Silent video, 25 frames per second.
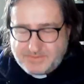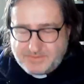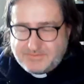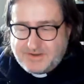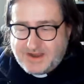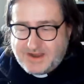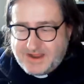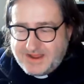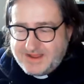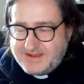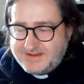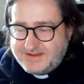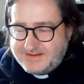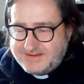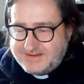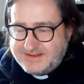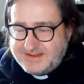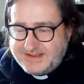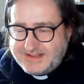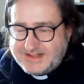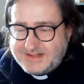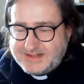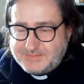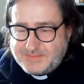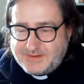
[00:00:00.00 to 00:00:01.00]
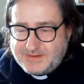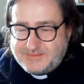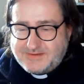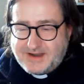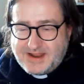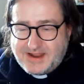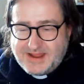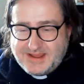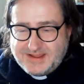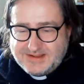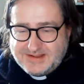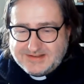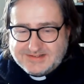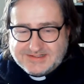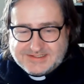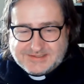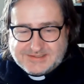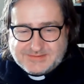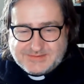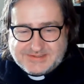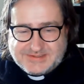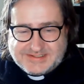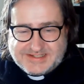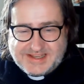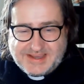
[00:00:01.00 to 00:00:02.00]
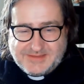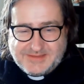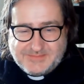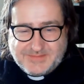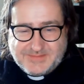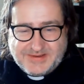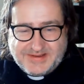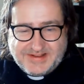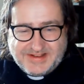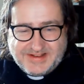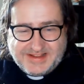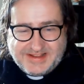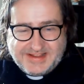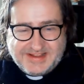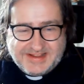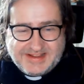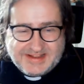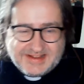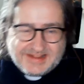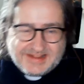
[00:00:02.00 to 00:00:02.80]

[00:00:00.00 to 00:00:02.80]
be right. It'll be right, as we say in Burnley.